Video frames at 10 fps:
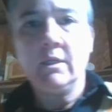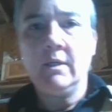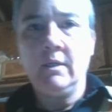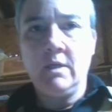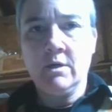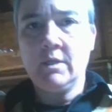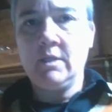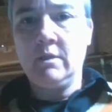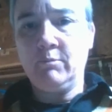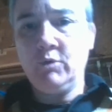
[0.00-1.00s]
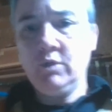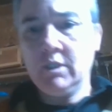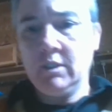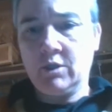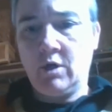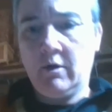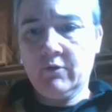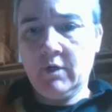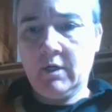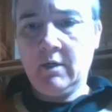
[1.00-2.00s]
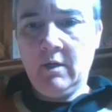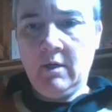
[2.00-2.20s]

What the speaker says: and the arti, the puja is offering